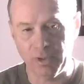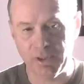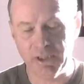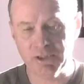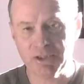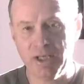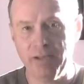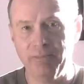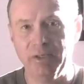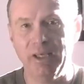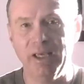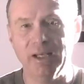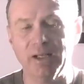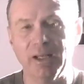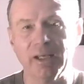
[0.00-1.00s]
KISS came to
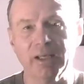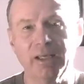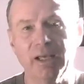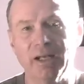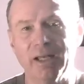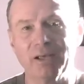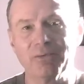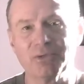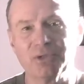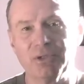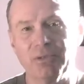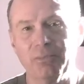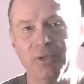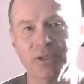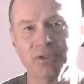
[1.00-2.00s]
Cadillac, Cadillac was in
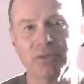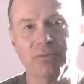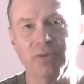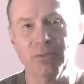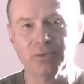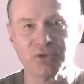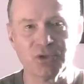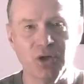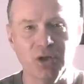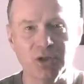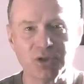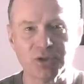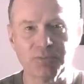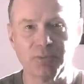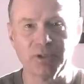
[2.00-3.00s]
the midst of what was called
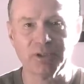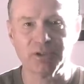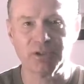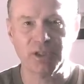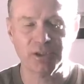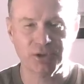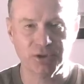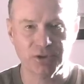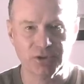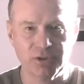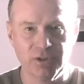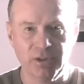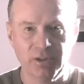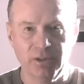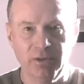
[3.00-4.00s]
split sessions.
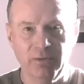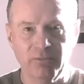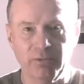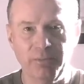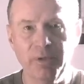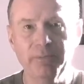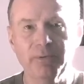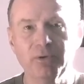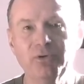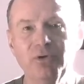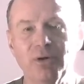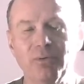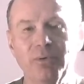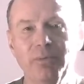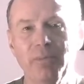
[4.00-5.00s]
For people who
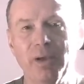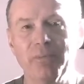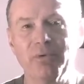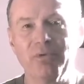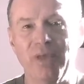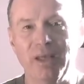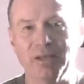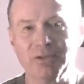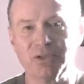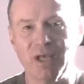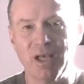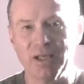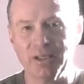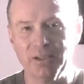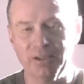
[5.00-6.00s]
don't remember that
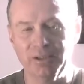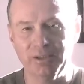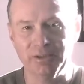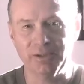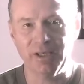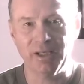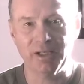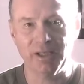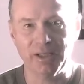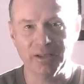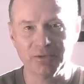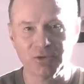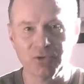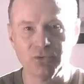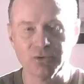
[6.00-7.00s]
saga in Cadillac
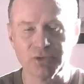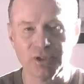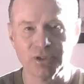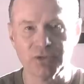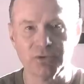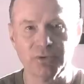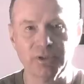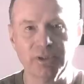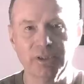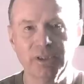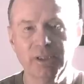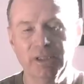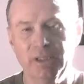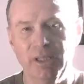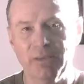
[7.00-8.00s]
Schools history,
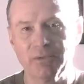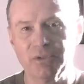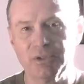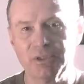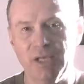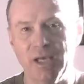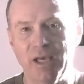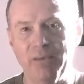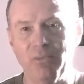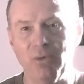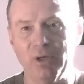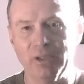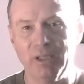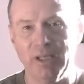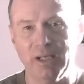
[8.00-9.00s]
that was a time
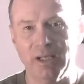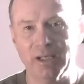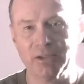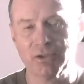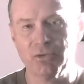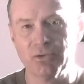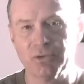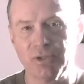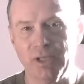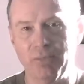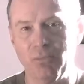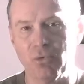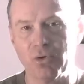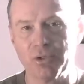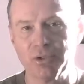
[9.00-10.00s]
when Cadillac Schools had
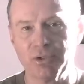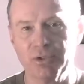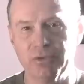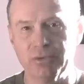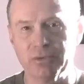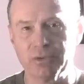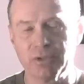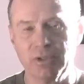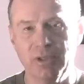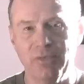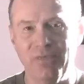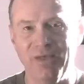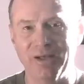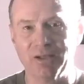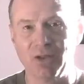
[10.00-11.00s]
more students
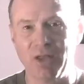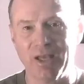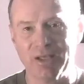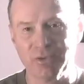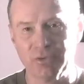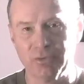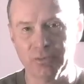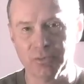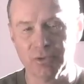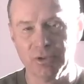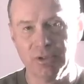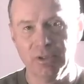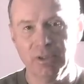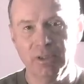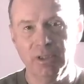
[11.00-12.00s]
than classrooms.
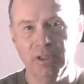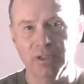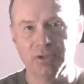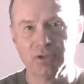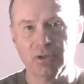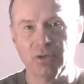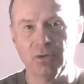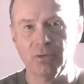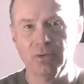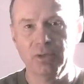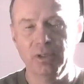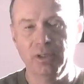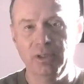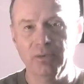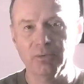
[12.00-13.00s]
And so
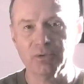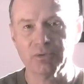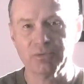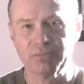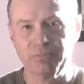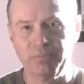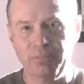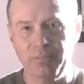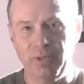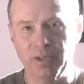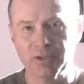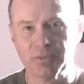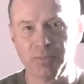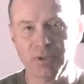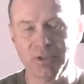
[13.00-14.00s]
it was
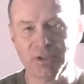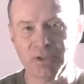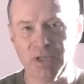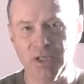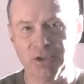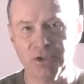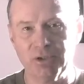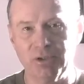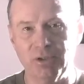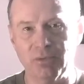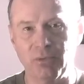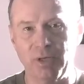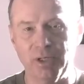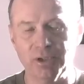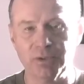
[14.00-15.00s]
a split session
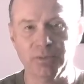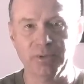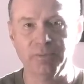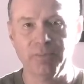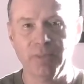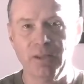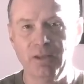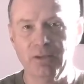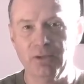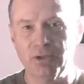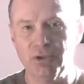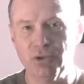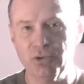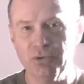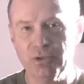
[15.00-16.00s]
arrangement. The
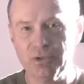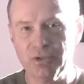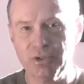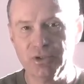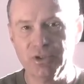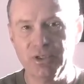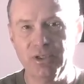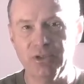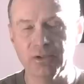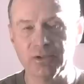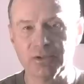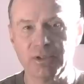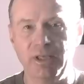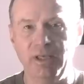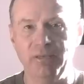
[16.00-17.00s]
juniors and
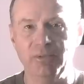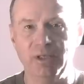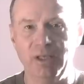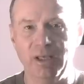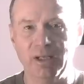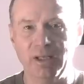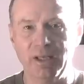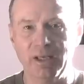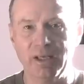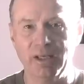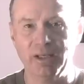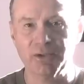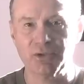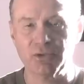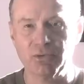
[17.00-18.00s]
seniors came to Cadillac
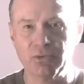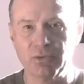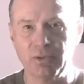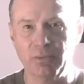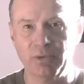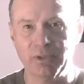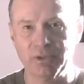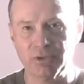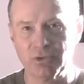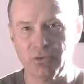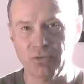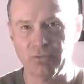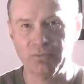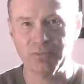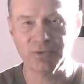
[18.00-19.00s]
High School and went to
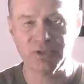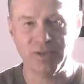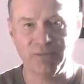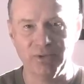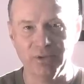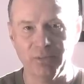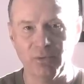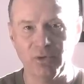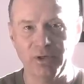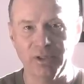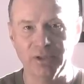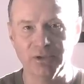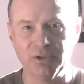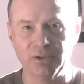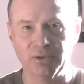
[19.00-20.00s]
school from 7 in the morning
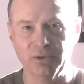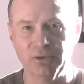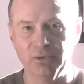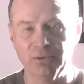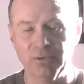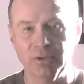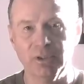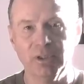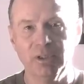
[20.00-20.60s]
until noon.